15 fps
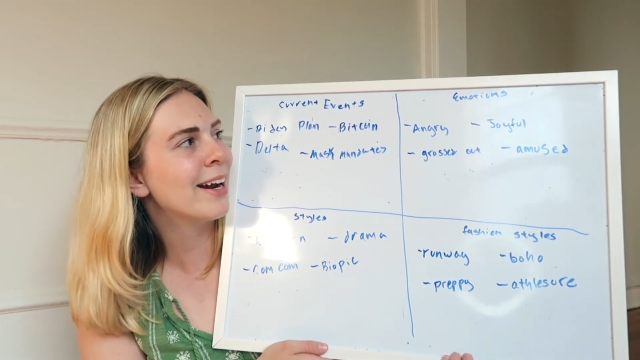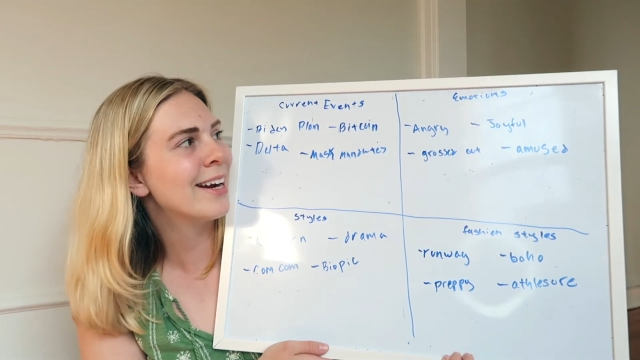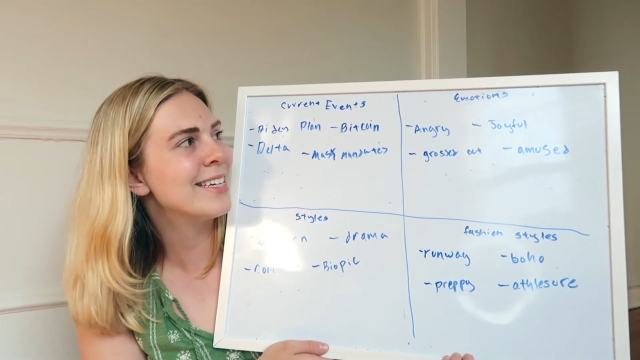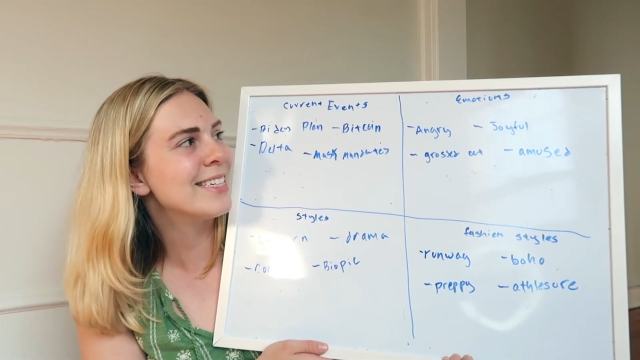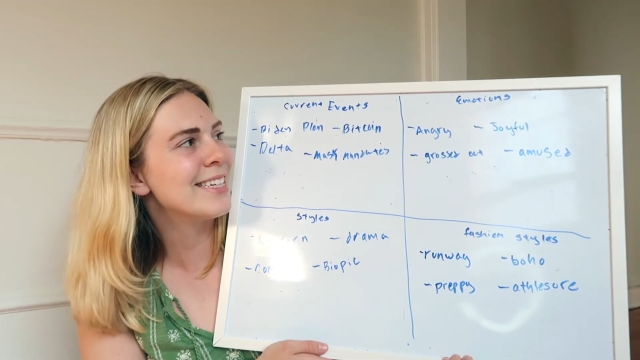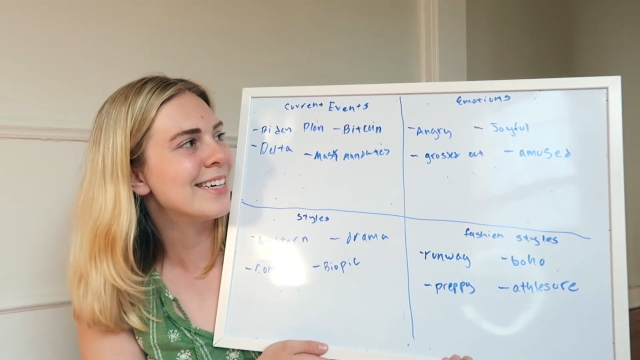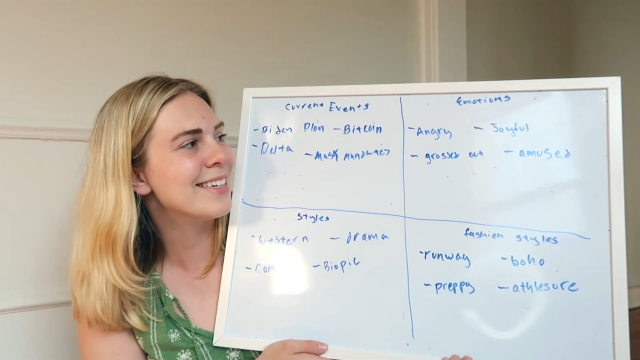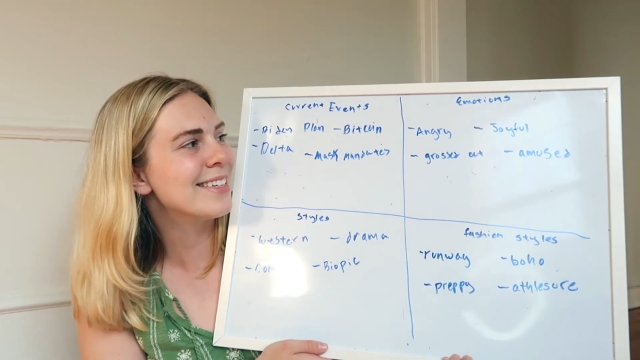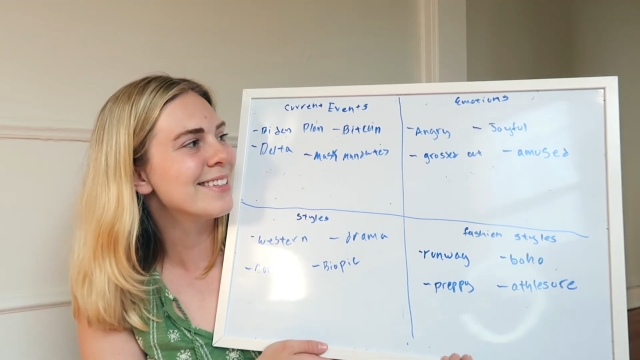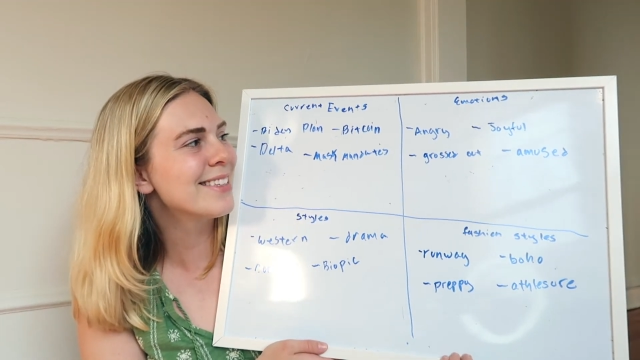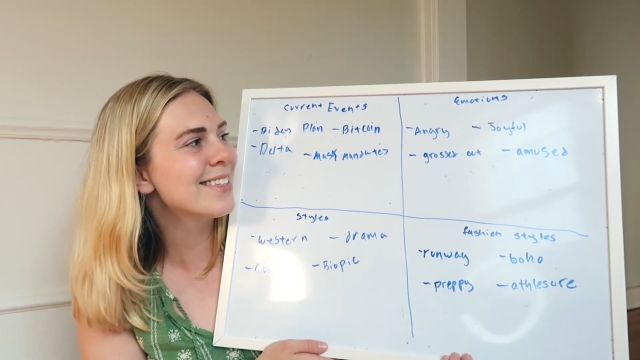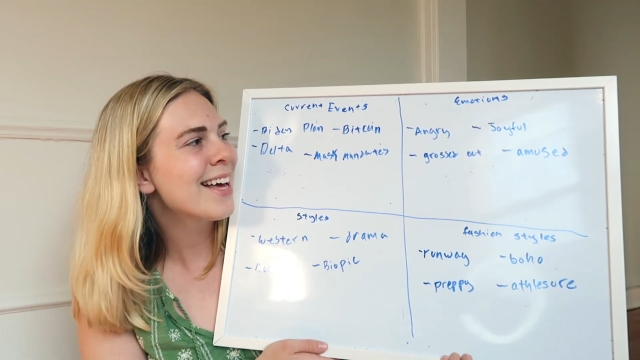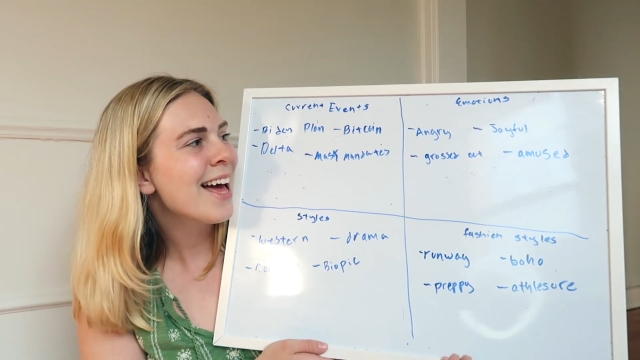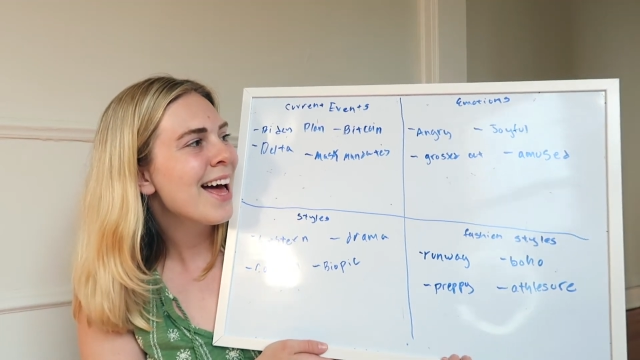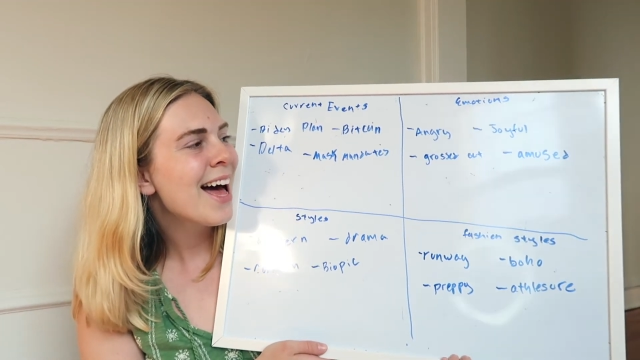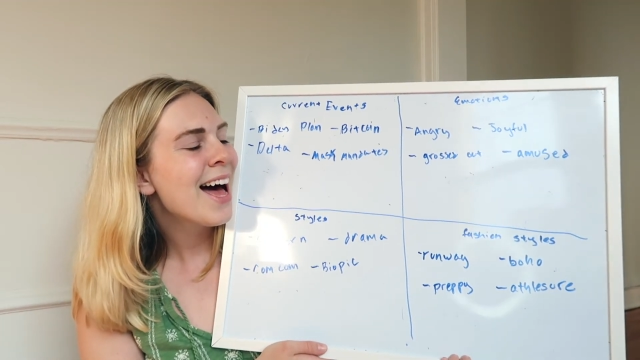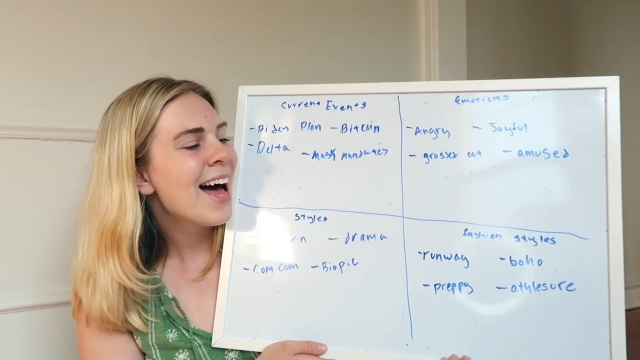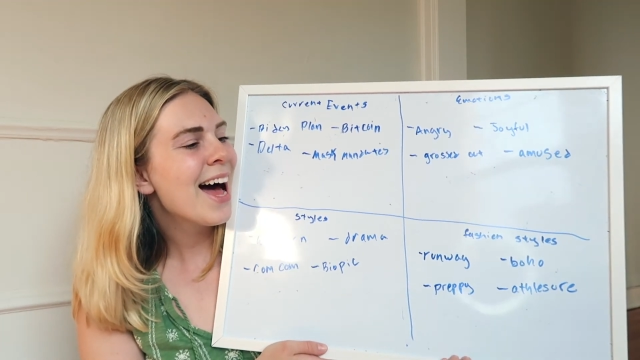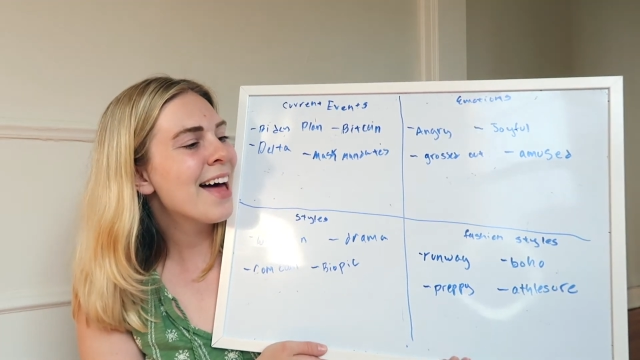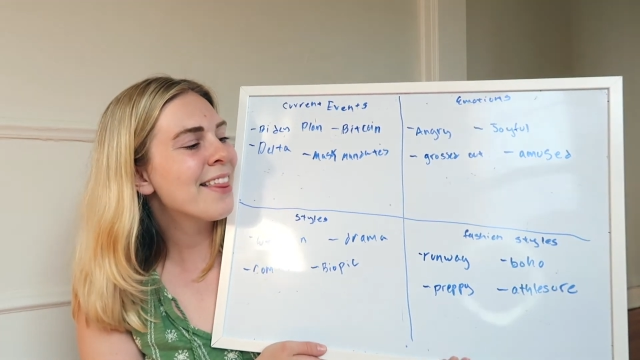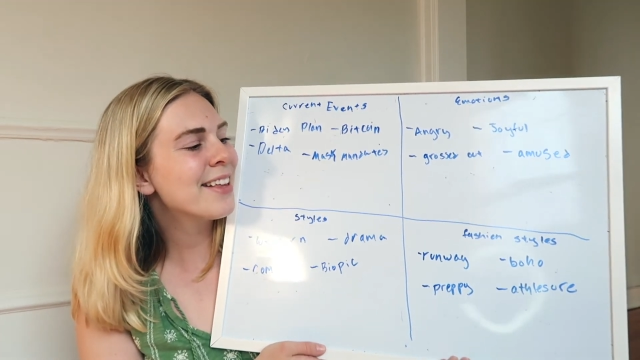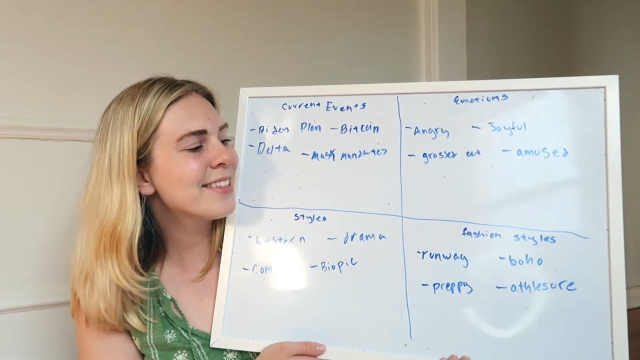ideas.
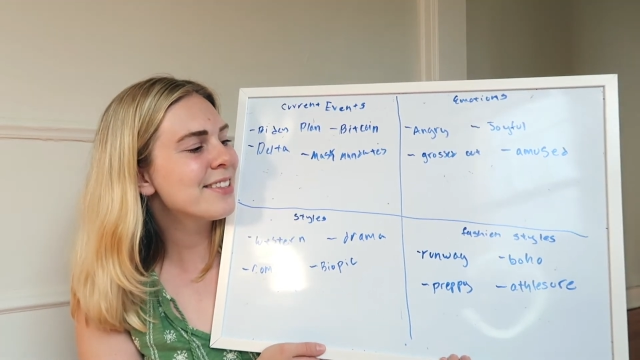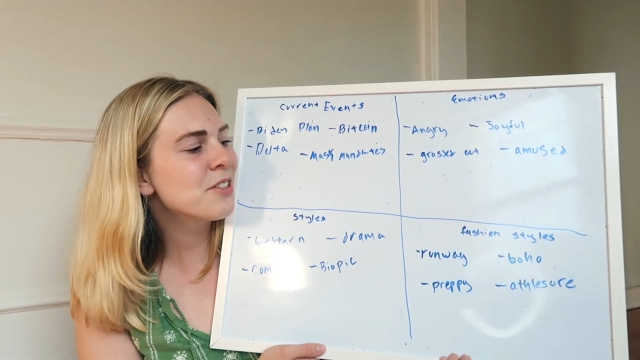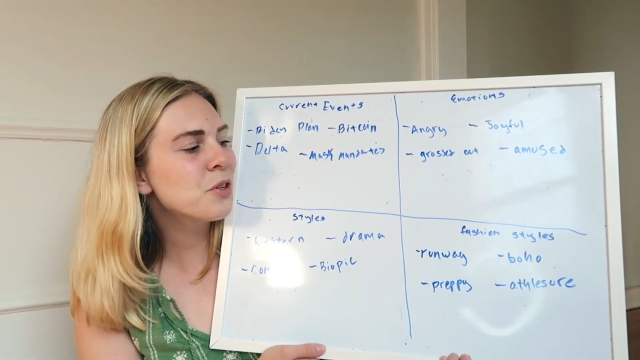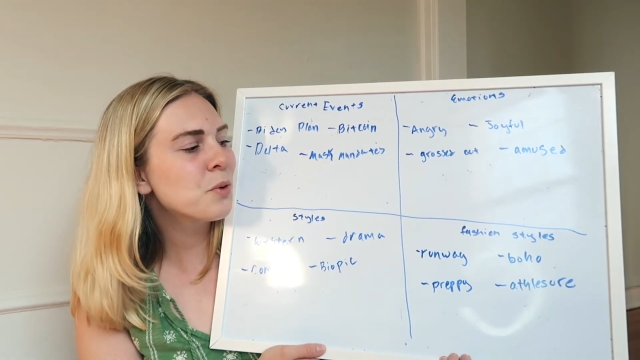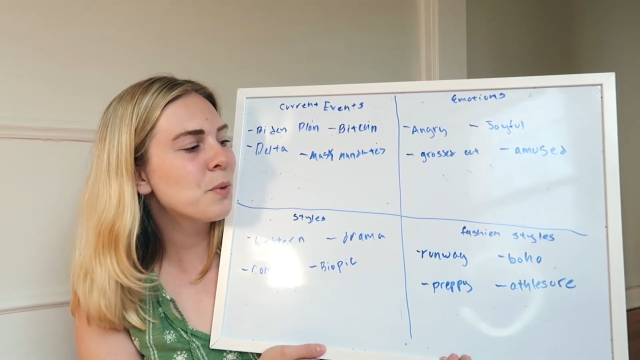And this is a